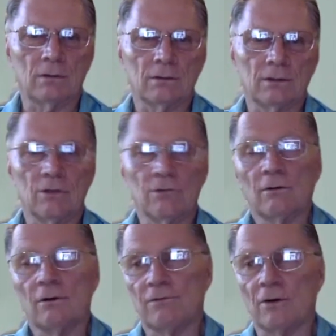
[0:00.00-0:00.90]
to go
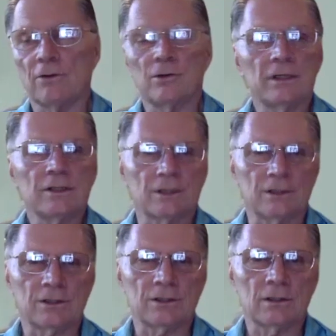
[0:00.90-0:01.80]
a farther
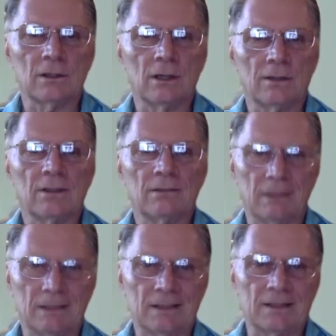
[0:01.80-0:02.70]
distance to,
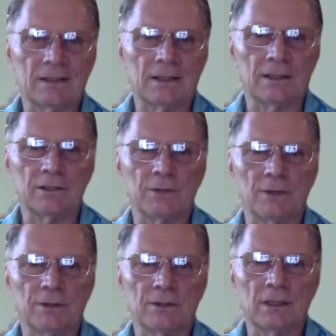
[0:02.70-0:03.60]
in a sense, get the
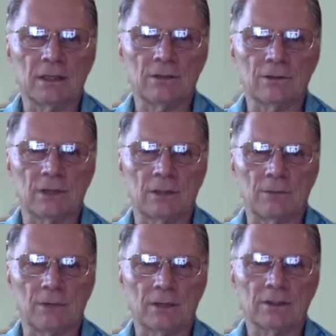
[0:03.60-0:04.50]
experience and get those kind of products.